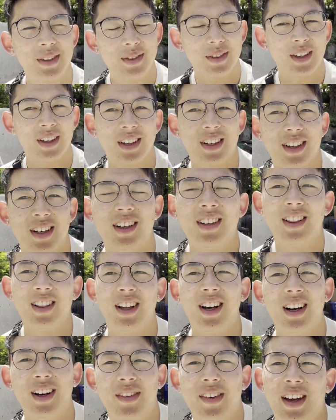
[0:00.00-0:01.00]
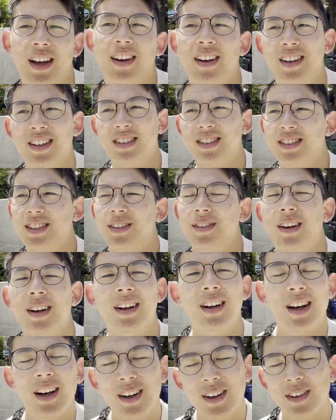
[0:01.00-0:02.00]
running a lot of errands. And right
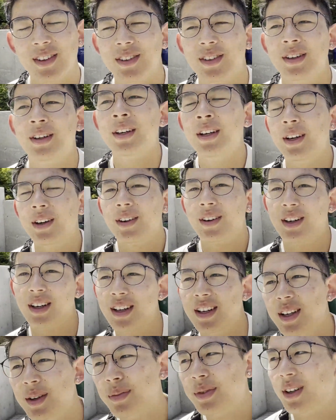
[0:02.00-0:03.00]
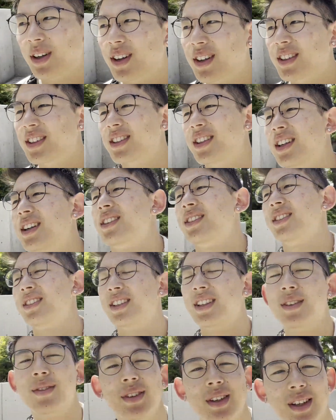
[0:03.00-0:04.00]
now we're hitting up a yard sale to see
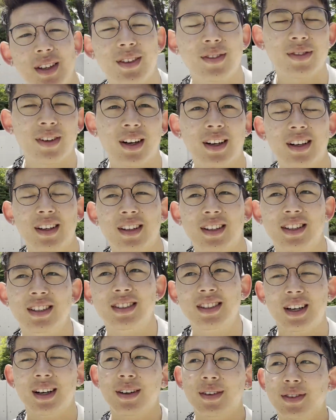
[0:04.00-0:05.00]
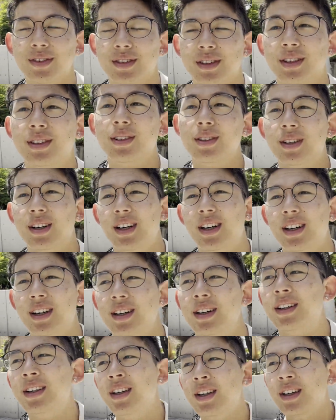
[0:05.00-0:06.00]
if we can find any stuff to uh,
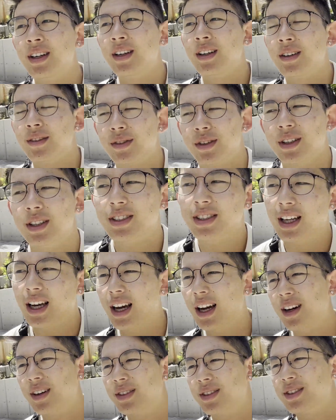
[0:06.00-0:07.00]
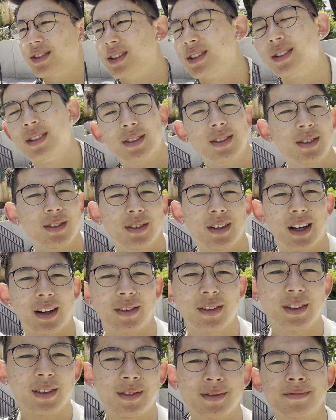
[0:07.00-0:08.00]
furnish the house or
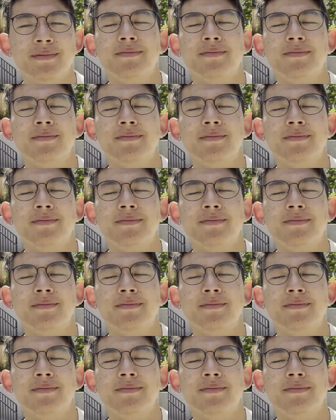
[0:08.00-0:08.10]
whatever.